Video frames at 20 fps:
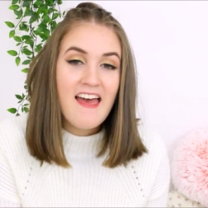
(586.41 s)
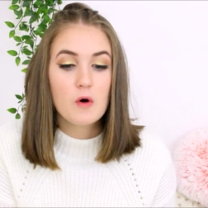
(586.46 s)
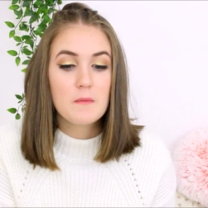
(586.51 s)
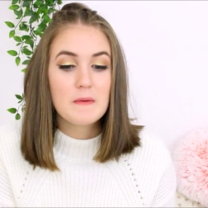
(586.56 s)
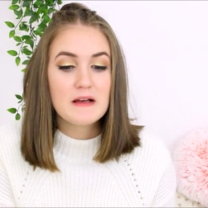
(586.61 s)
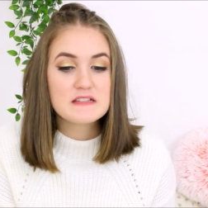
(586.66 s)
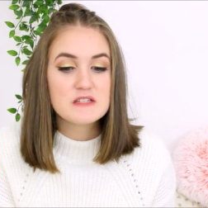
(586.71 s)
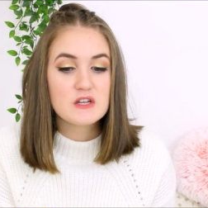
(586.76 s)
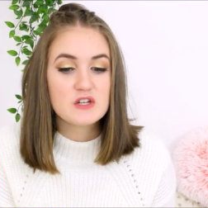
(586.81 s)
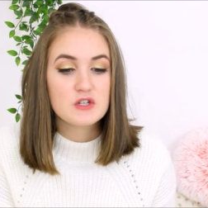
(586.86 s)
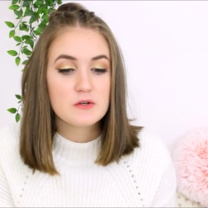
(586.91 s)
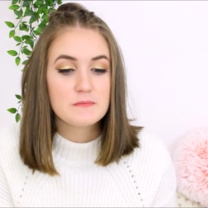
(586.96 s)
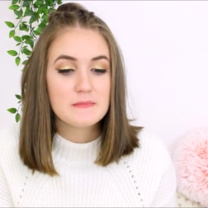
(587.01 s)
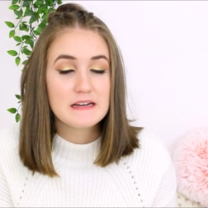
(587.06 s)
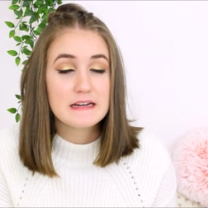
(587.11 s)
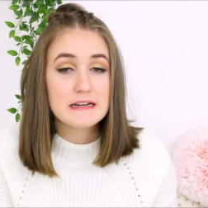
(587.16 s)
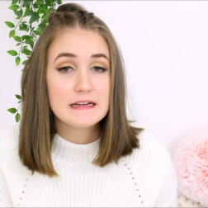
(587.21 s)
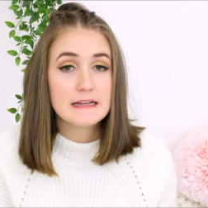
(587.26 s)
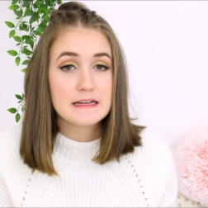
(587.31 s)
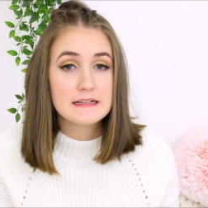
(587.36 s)
All my social
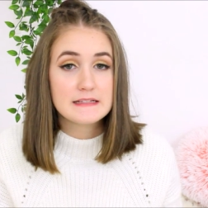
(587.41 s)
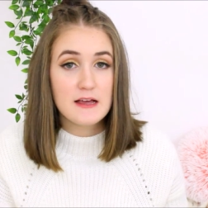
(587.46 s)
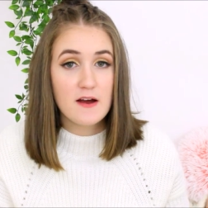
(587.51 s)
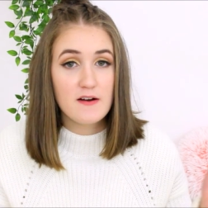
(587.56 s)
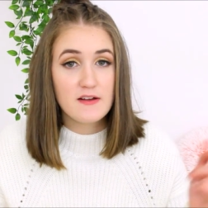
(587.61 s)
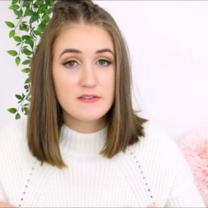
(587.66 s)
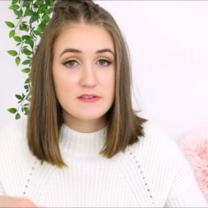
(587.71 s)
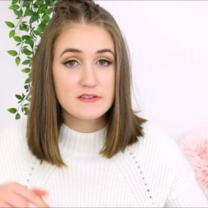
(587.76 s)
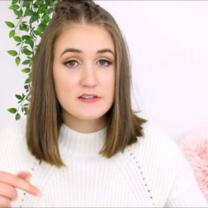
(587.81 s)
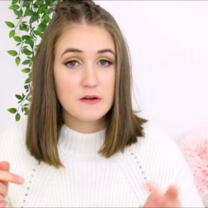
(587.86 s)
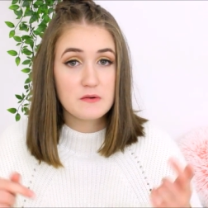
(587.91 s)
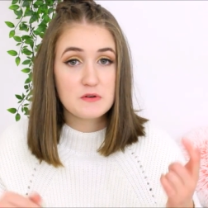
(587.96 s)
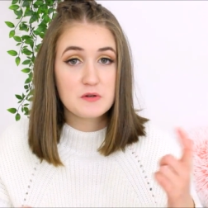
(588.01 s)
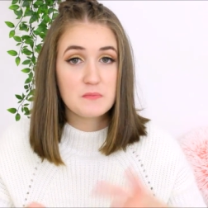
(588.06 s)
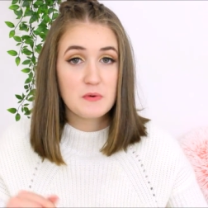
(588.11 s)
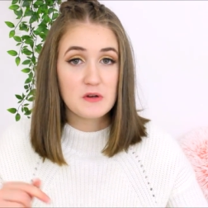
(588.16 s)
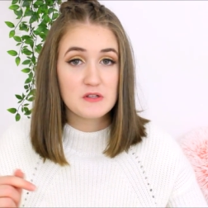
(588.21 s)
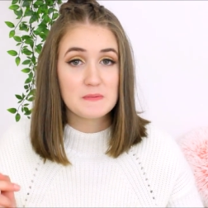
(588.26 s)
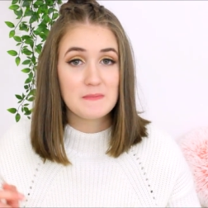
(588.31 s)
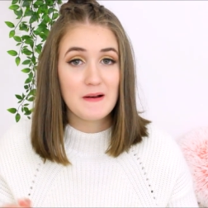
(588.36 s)
media links are in the description
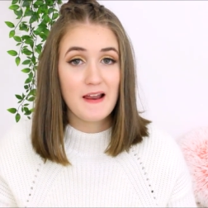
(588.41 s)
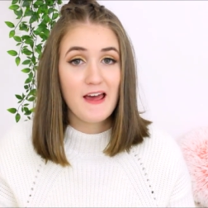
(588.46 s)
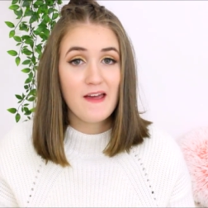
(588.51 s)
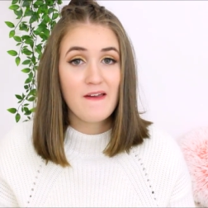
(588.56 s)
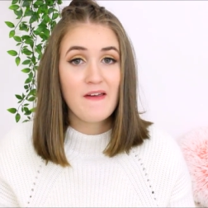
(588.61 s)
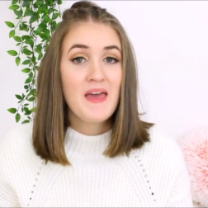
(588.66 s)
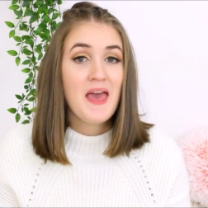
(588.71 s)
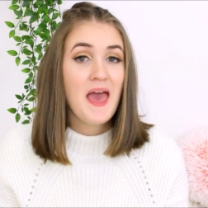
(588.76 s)
box below.